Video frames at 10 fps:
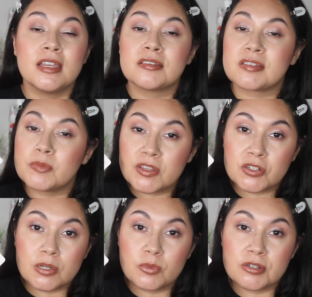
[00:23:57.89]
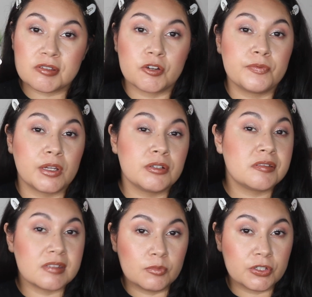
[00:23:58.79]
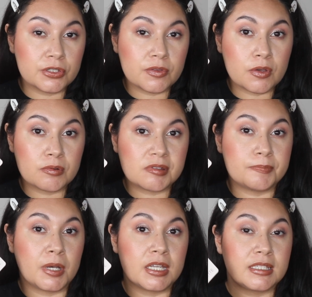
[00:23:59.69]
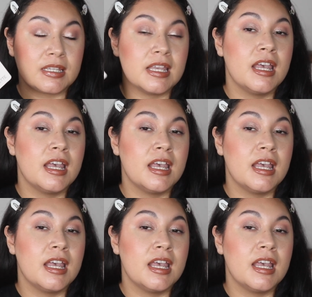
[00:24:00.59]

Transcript: Some of the shimmers are very similar to those, but